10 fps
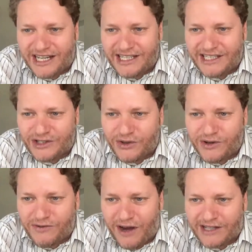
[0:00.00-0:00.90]
in this
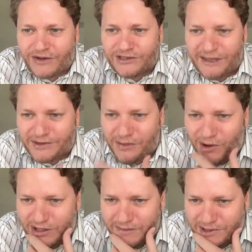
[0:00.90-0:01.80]
unified conceptual
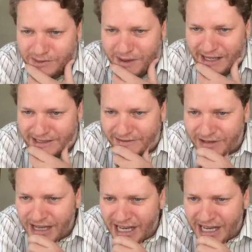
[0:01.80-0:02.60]
modeling perspective?